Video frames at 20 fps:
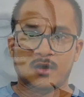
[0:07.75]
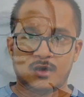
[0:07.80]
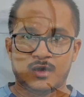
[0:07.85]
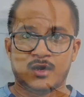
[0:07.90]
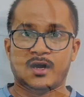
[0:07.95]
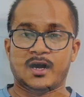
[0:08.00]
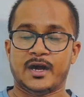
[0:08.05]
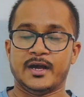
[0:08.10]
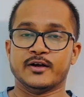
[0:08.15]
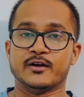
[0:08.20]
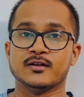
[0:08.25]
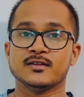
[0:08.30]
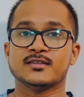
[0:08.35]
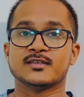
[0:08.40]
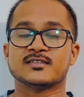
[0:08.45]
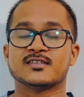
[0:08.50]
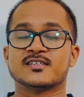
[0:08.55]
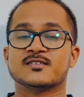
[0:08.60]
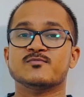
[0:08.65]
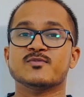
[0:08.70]
And hi all,
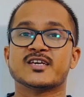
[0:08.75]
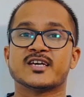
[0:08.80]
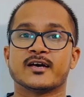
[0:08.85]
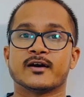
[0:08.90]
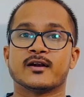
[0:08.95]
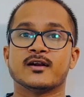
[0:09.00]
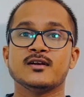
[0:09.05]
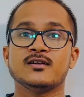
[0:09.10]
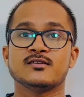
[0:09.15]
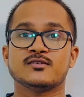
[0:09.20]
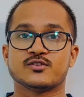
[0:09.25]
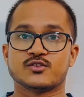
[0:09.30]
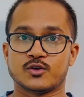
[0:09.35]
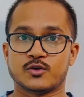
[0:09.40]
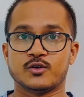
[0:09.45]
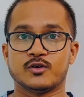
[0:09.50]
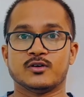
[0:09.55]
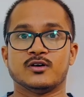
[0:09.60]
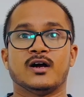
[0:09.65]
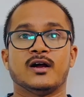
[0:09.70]
this is me Karan.
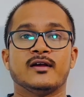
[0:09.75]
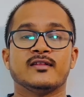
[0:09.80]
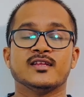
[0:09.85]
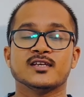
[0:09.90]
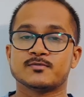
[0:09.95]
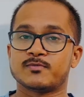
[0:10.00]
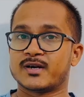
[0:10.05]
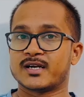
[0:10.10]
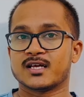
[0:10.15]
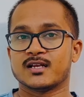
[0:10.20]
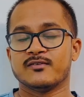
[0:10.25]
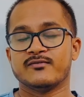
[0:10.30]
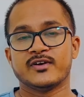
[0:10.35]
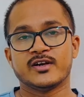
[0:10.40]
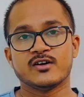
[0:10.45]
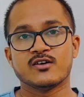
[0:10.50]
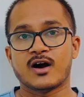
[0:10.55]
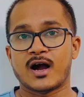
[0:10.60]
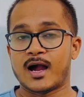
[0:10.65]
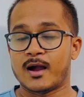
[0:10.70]
So in this particular
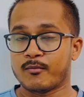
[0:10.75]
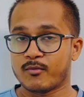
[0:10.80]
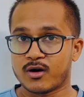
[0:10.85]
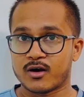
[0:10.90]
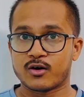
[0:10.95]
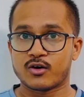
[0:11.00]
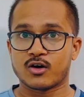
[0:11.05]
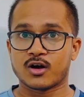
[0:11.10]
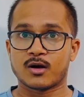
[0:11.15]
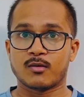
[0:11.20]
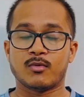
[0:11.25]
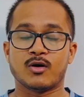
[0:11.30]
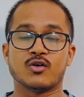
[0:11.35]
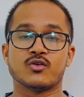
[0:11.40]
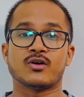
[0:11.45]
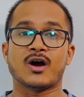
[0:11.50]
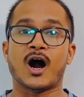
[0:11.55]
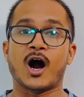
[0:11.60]
video I'm going to talk about